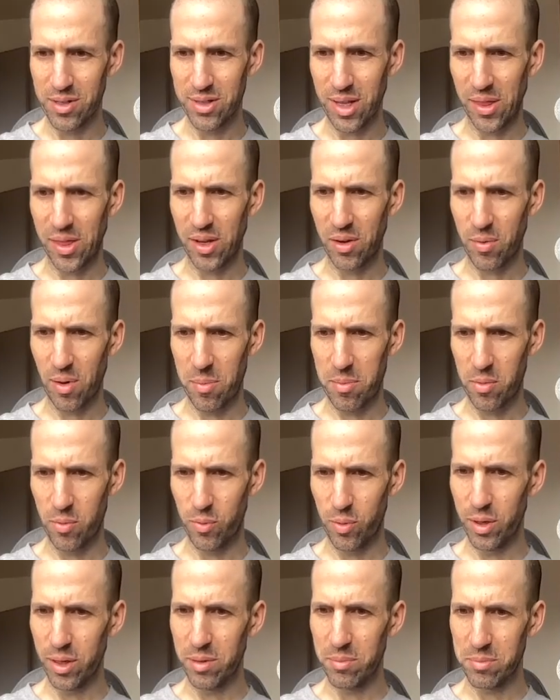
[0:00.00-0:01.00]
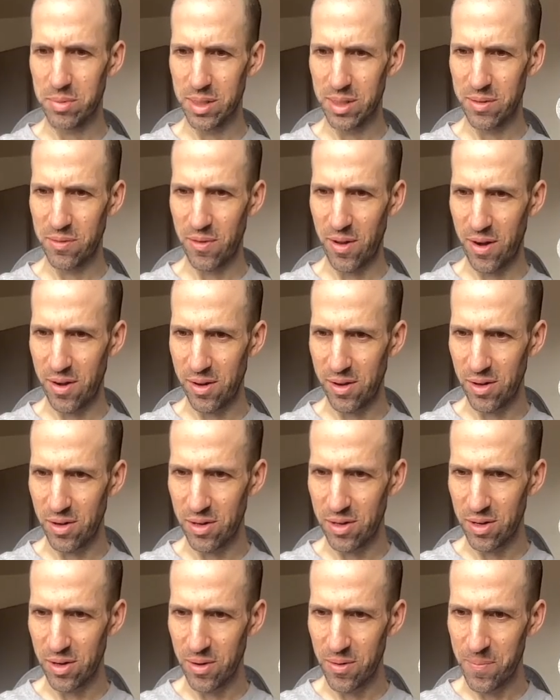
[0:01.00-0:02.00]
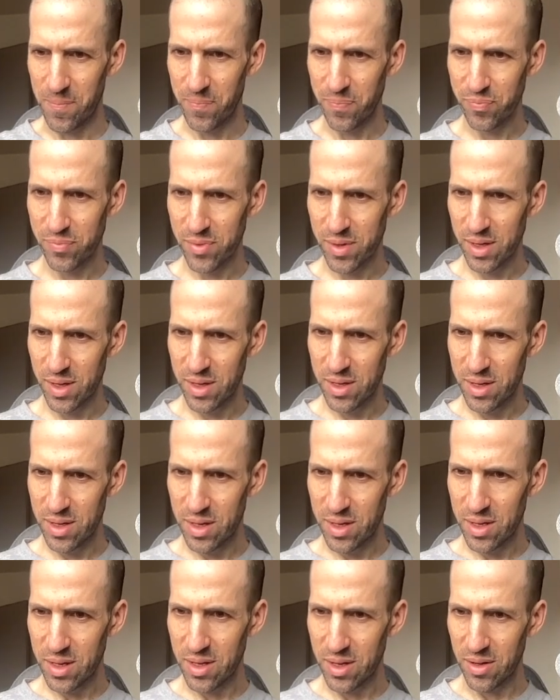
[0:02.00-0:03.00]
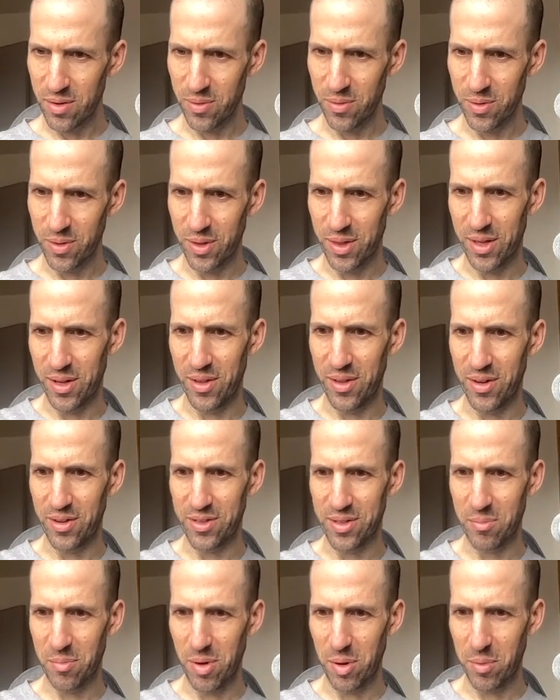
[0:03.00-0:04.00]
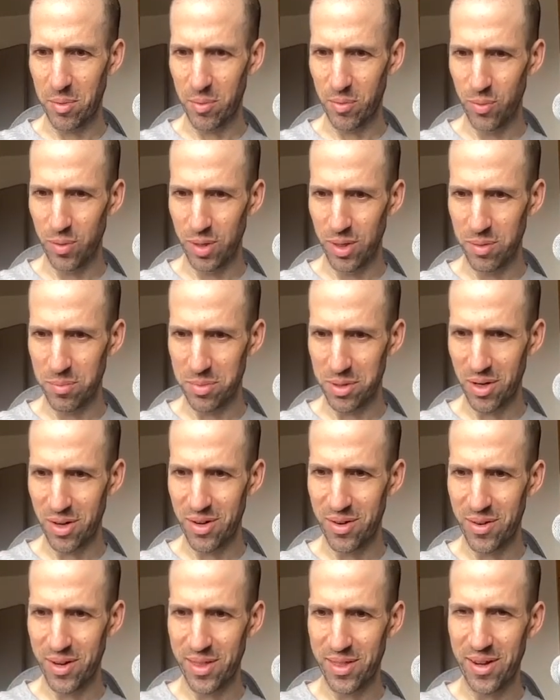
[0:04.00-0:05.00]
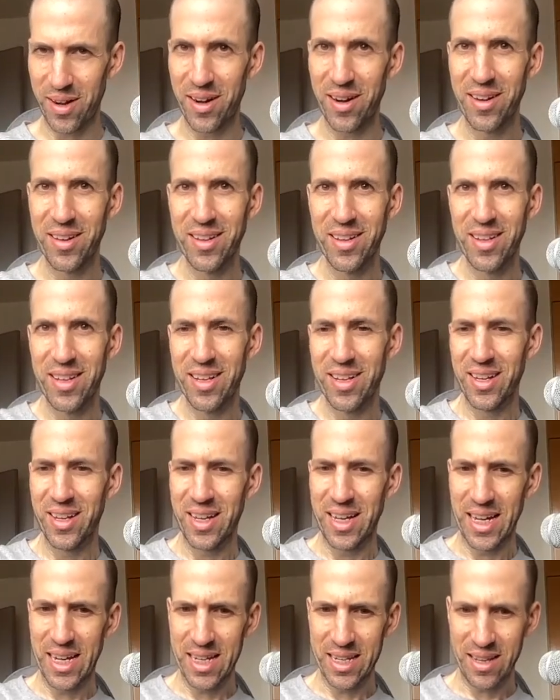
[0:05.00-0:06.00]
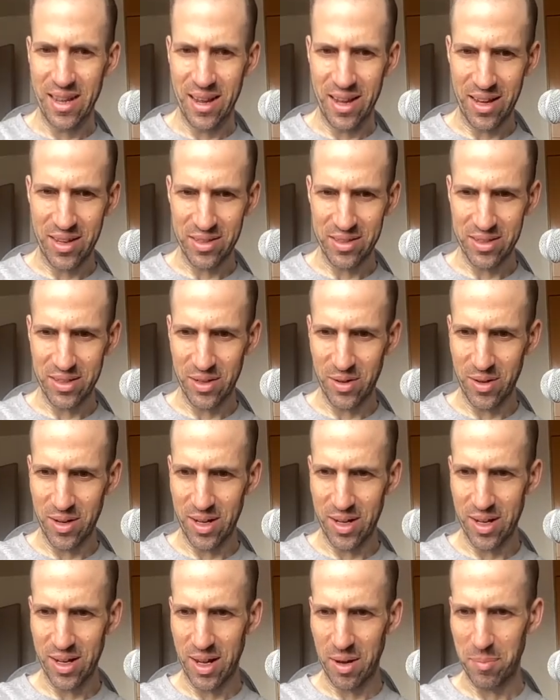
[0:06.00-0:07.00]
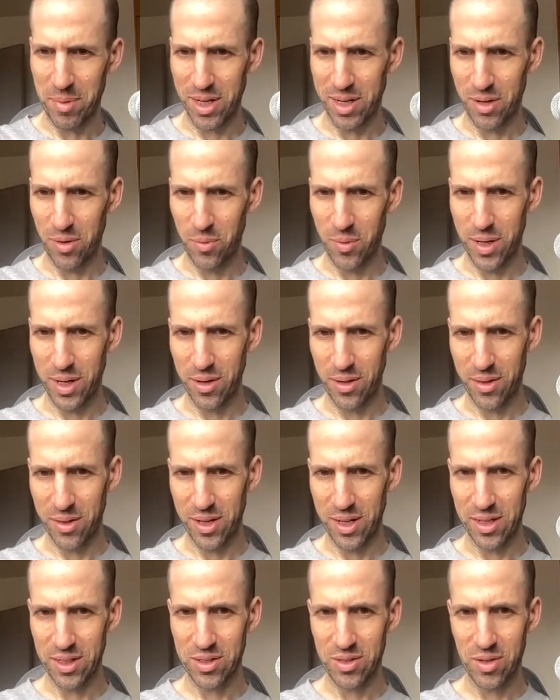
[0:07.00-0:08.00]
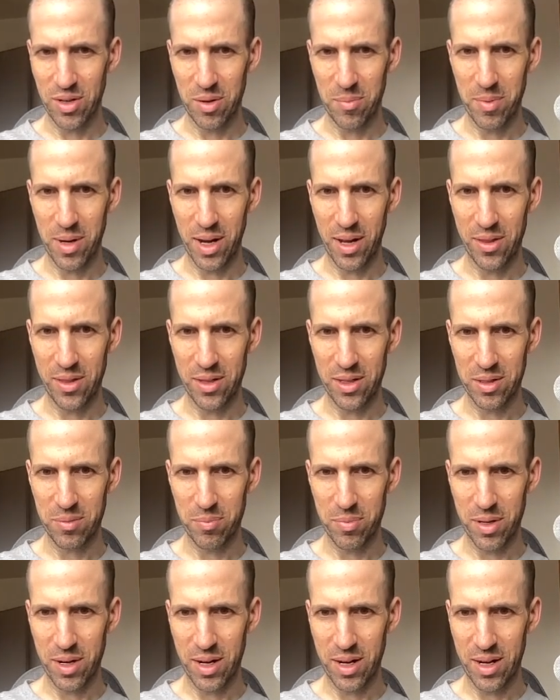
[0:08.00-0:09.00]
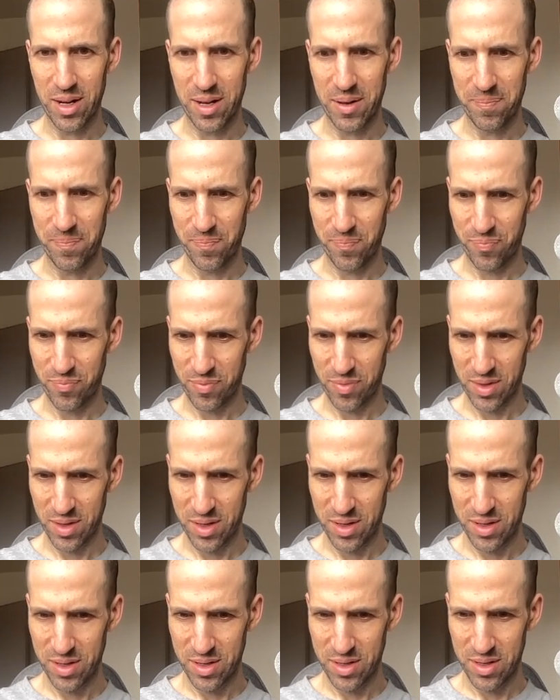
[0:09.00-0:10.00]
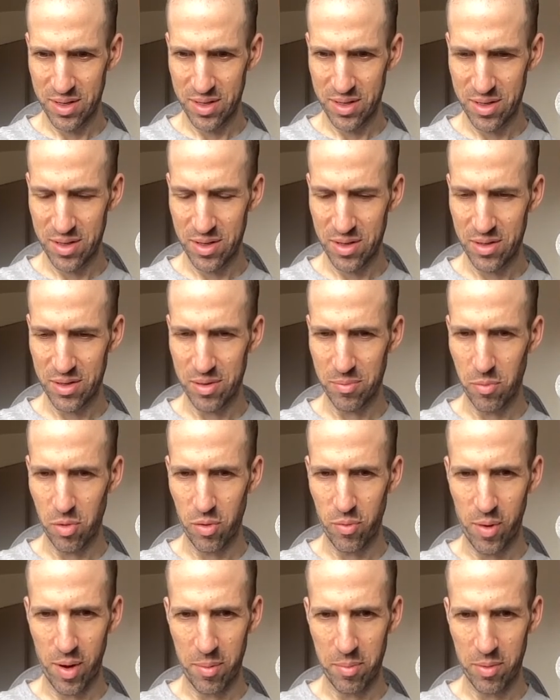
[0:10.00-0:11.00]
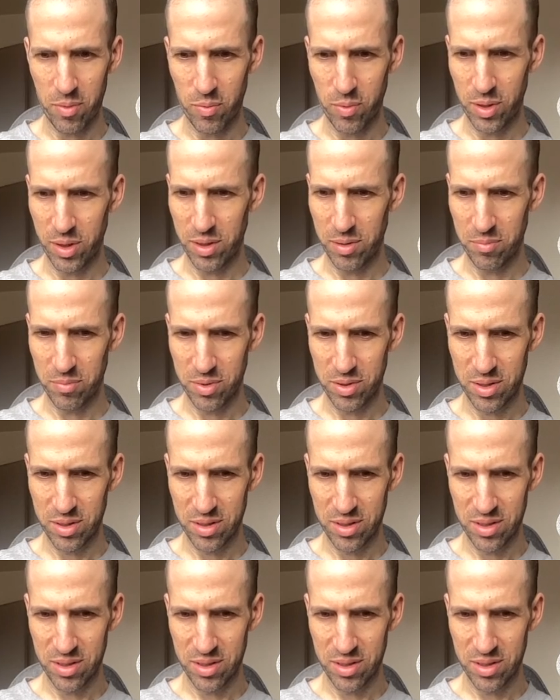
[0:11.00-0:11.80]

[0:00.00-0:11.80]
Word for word: I think Robert Williams is found in here too. Oh, well, there's some Robert Williams art right there. Yeah, so uh, I'm not going to read all the history behind this, but uh, some more Robert Williams.